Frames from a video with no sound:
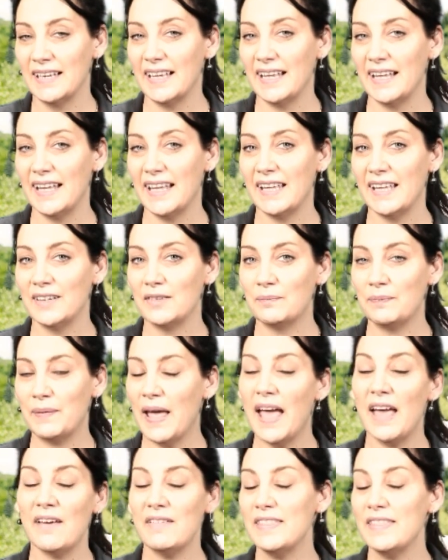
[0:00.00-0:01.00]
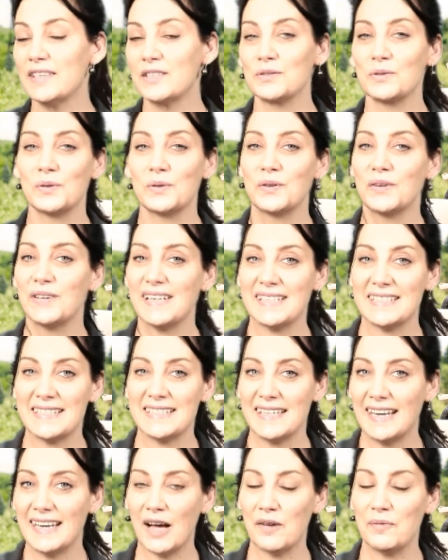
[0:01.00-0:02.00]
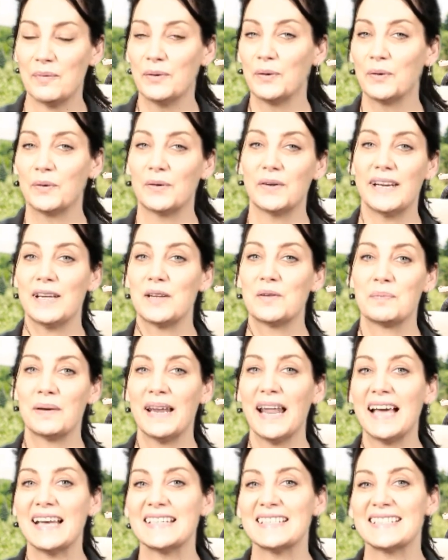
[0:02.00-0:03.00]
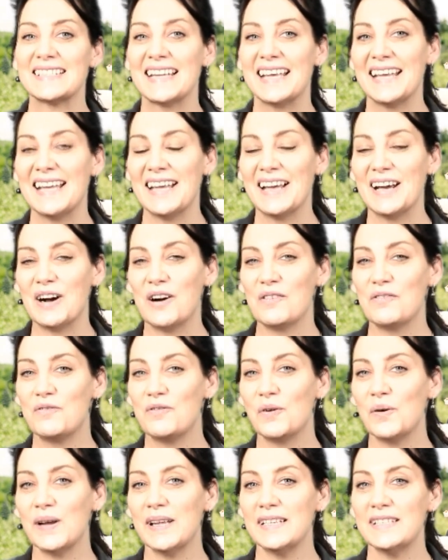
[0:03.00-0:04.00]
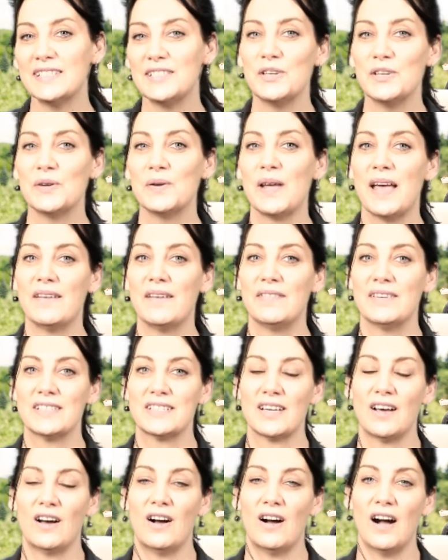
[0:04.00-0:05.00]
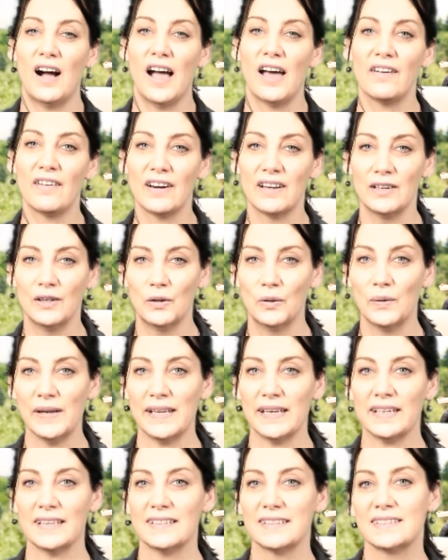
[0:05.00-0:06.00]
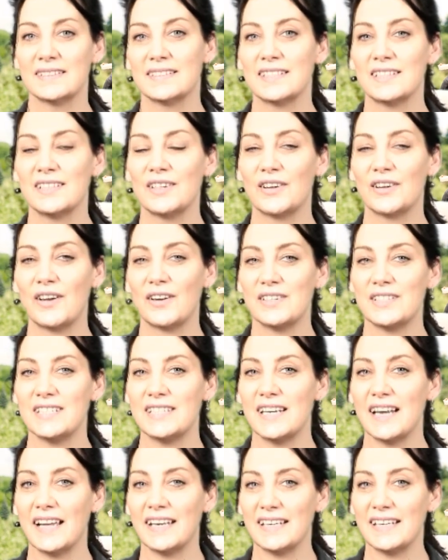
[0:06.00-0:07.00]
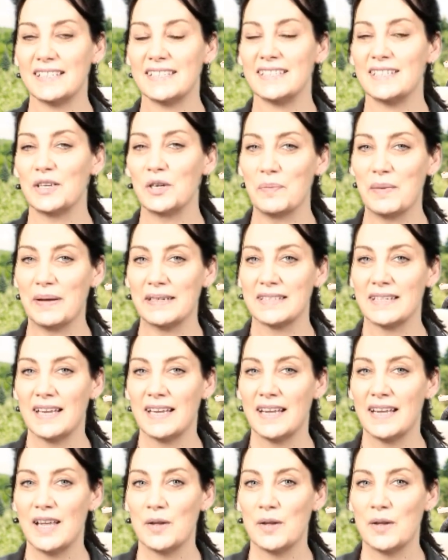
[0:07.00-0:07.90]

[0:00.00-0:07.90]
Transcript: And having this already set up and already in place avoids you having to hire a lawyer to negotiate a settlement,